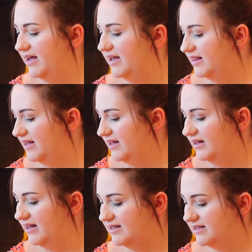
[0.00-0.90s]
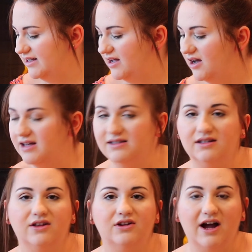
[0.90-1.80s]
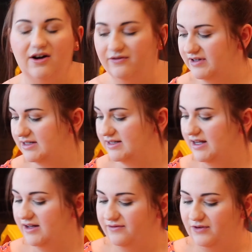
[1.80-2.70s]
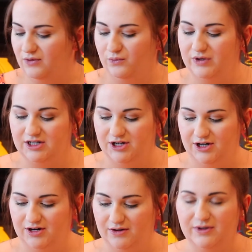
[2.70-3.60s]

And then the last thing I got is another outfit set for winter,